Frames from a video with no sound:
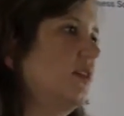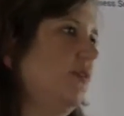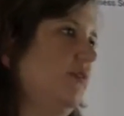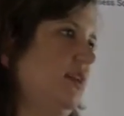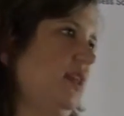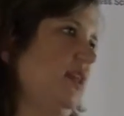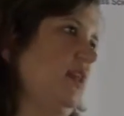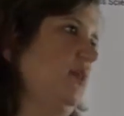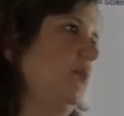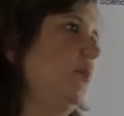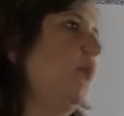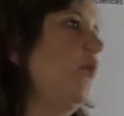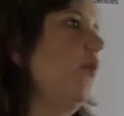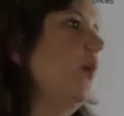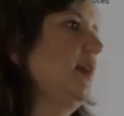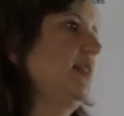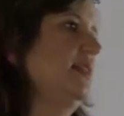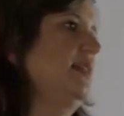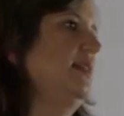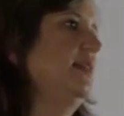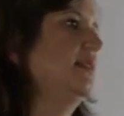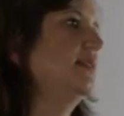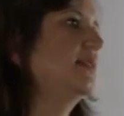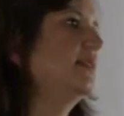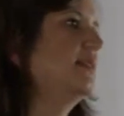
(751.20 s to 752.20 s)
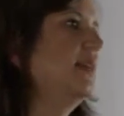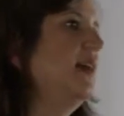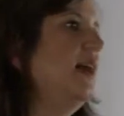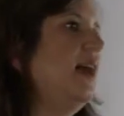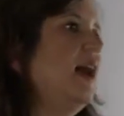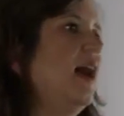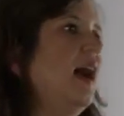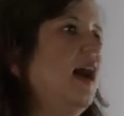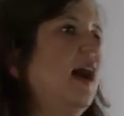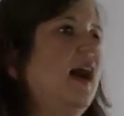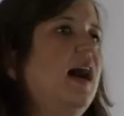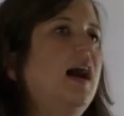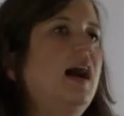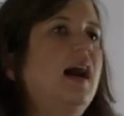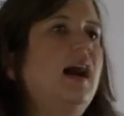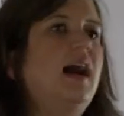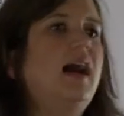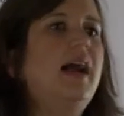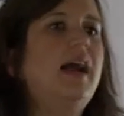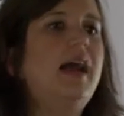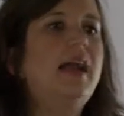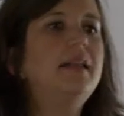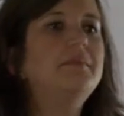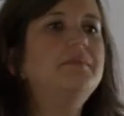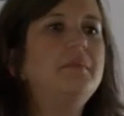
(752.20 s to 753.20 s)
are really important,
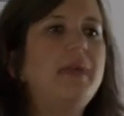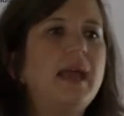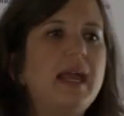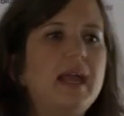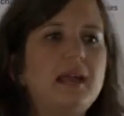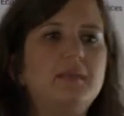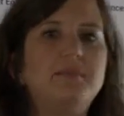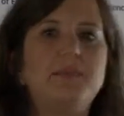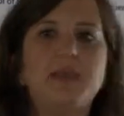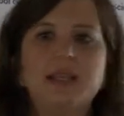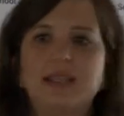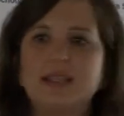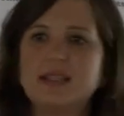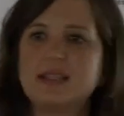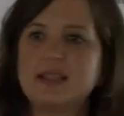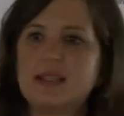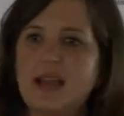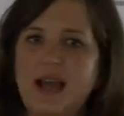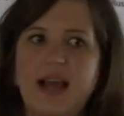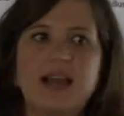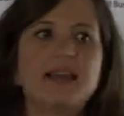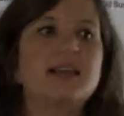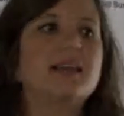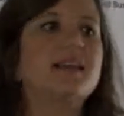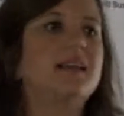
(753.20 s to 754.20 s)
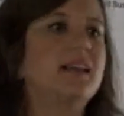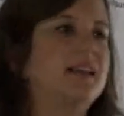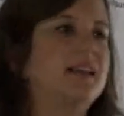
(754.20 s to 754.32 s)
it may be decided